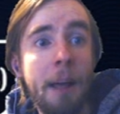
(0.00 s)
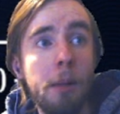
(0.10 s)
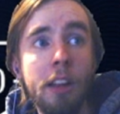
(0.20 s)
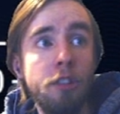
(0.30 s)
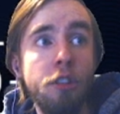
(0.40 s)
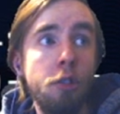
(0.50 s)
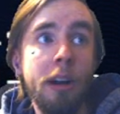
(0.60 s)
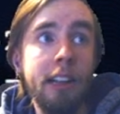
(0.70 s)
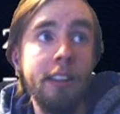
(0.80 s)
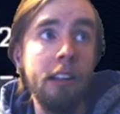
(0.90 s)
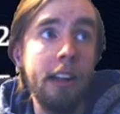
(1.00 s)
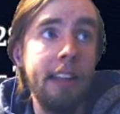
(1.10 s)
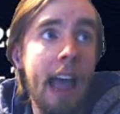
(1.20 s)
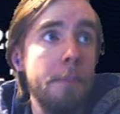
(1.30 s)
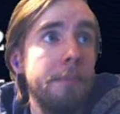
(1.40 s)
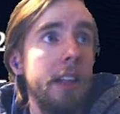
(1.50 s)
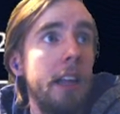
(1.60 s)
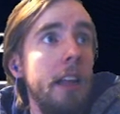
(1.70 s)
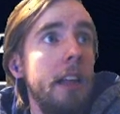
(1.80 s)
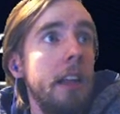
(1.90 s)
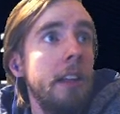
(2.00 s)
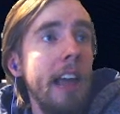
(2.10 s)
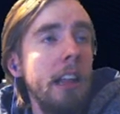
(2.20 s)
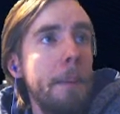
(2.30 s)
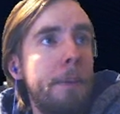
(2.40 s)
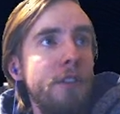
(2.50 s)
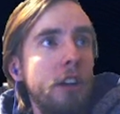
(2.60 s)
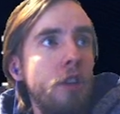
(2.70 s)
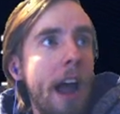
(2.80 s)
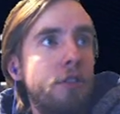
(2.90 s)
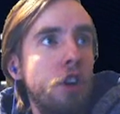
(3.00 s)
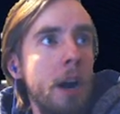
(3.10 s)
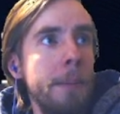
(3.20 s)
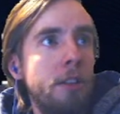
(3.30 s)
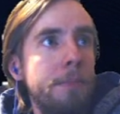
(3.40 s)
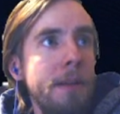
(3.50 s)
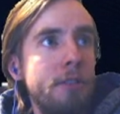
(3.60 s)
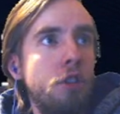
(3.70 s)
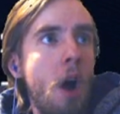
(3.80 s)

malicious or anything like that. Daily Perfect Draft Tournaments, Mr.